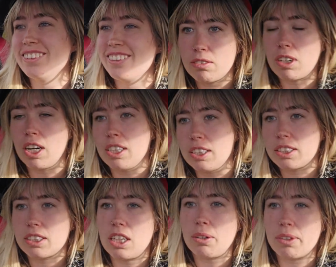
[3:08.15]
Right,
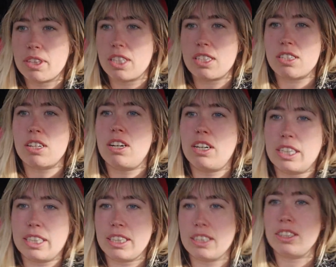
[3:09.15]
start with things that
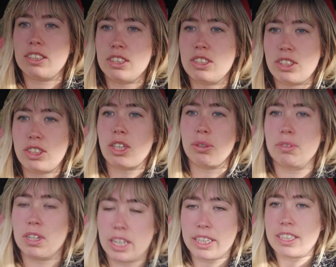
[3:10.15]
I don't
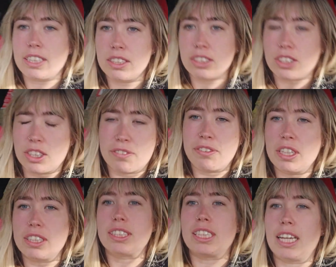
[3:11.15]
like. So the
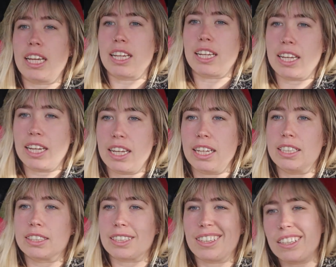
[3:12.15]
first thing
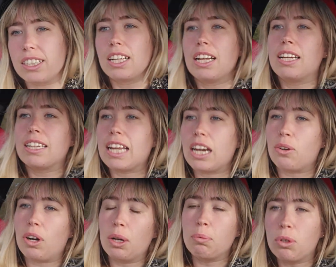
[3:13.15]
is, now
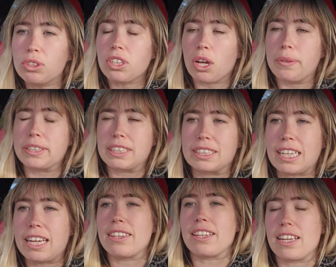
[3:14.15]
I was going to
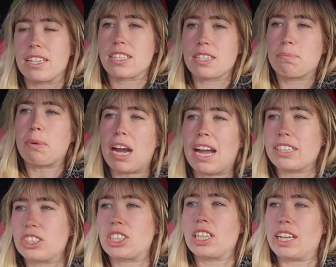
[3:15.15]
say this, but
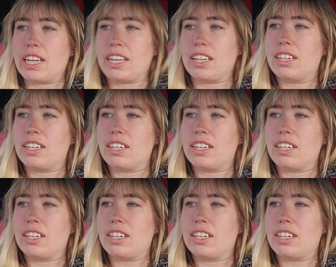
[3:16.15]
actually